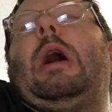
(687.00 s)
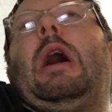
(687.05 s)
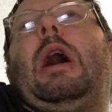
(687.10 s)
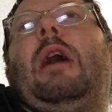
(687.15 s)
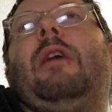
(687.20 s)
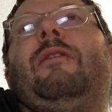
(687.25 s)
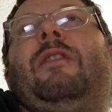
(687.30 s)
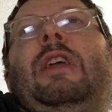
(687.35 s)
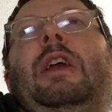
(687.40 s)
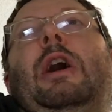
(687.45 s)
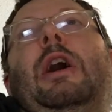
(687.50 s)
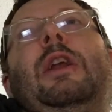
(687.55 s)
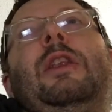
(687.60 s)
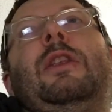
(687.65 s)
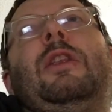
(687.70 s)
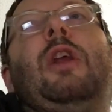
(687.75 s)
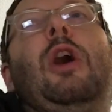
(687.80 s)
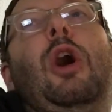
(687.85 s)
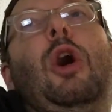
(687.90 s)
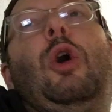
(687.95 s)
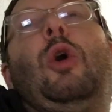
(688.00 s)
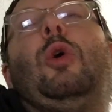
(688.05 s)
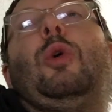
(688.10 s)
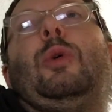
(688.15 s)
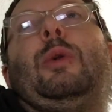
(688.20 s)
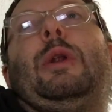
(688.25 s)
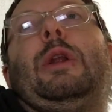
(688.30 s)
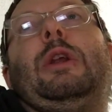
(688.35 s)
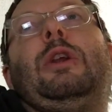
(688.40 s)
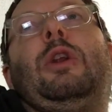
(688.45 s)
of the
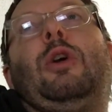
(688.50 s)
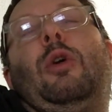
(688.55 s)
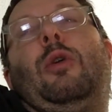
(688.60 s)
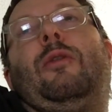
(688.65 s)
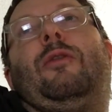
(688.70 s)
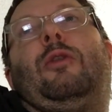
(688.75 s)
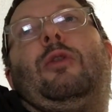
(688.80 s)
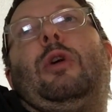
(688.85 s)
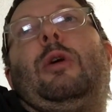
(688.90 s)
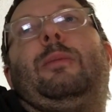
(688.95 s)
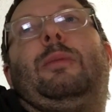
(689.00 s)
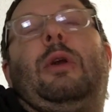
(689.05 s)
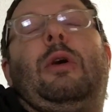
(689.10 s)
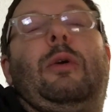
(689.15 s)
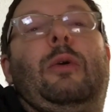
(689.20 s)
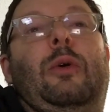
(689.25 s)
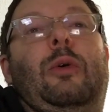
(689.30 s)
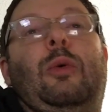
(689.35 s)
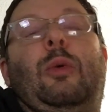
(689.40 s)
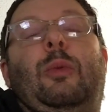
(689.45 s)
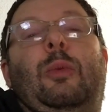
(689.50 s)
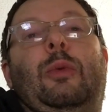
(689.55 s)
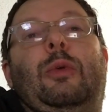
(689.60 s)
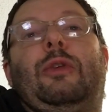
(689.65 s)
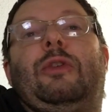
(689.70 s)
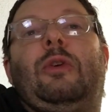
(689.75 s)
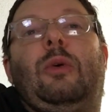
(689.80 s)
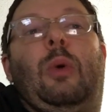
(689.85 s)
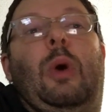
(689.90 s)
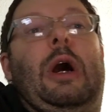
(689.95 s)
unknown, of
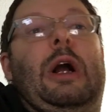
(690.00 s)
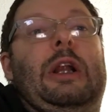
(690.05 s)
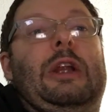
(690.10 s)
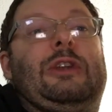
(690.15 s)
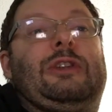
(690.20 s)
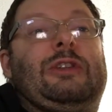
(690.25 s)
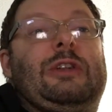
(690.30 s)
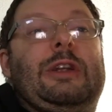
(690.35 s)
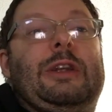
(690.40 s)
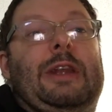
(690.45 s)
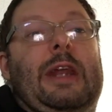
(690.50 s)
cryptozoology,